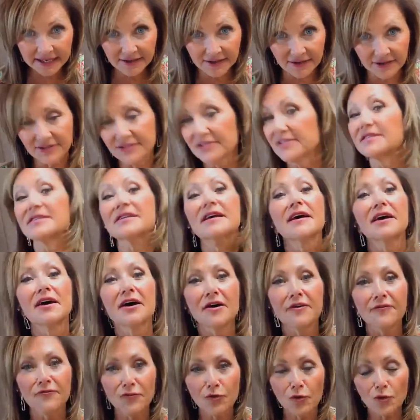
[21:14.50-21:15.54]
meals
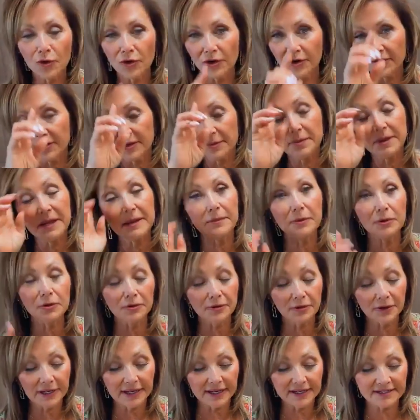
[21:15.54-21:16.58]
for the
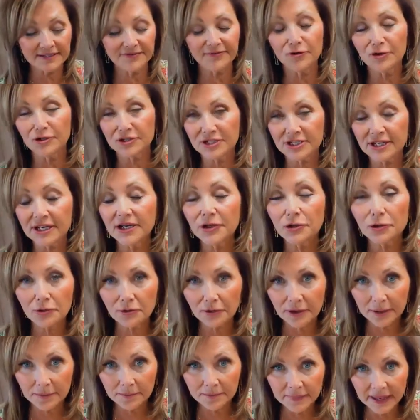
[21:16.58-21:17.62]
people who are less fortunate,
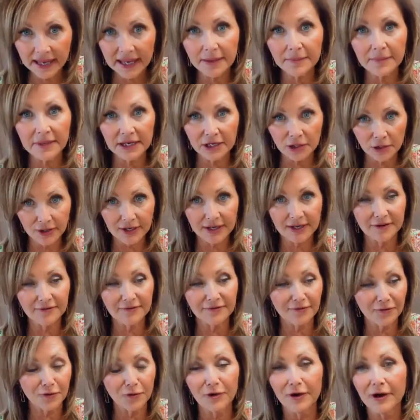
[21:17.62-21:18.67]
who are maybe
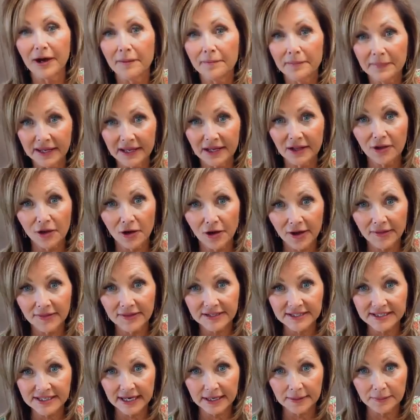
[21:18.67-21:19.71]
looking for a meal
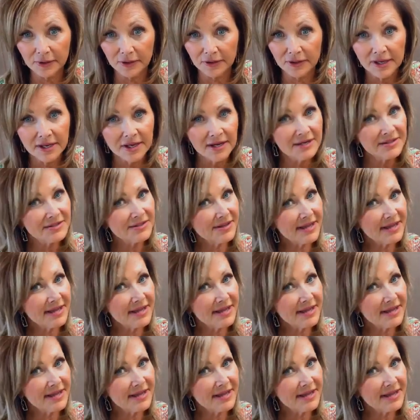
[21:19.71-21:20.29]
on the table.